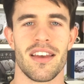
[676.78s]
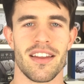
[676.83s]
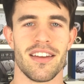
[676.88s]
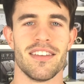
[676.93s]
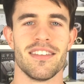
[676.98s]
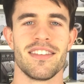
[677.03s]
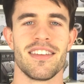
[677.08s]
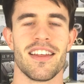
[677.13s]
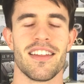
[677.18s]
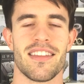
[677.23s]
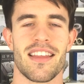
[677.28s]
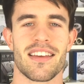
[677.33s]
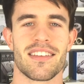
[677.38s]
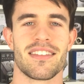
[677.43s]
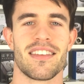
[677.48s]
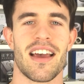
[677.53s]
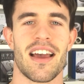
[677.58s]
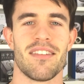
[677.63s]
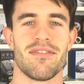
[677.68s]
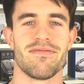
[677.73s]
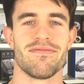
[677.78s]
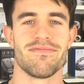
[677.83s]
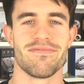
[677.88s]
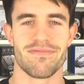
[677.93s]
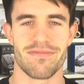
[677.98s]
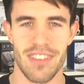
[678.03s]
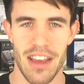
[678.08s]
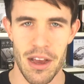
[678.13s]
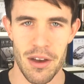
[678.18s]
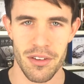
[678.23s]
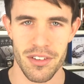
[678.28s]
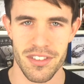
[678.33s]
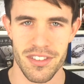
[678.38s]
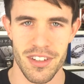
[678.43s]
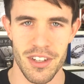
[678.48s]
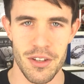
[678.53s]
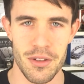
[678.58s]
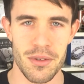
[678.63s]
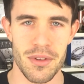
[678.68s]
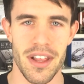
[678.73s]
And until next time, I will
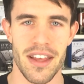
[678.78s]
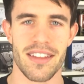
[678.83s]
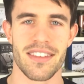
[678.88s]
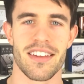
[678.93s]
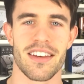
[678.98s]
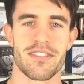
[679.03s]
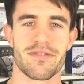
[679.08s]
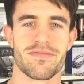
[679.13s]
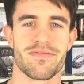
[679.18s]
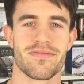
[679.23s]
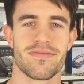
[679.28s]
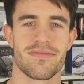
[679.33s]
see you later.